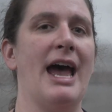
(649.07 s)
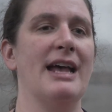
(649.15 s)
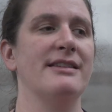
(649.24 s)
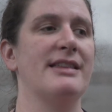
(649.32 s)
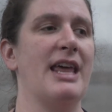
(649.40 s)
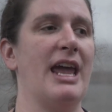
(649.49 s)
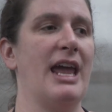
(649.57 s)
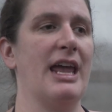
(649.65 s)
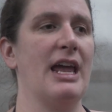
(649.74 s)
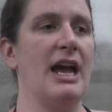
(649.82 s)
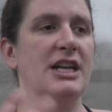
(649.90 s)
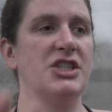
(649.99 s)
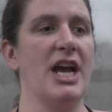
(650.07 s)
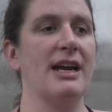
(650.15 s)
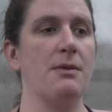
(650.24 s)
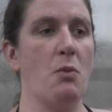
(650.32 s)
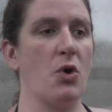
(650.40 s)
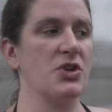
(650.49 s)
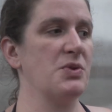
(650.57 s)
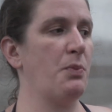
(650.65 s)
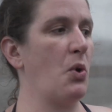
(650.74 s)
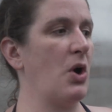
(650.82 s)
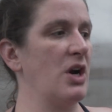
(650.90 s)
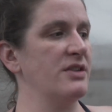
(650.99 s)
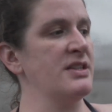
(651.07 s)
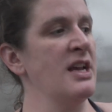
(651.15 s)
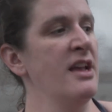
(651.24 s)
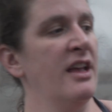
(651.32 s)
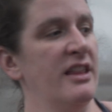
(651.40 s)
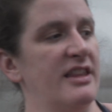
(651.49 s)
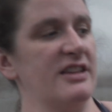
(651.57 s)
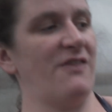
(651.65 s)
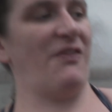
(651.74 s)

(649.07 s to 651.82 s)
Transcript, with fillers: as they eject more spores. This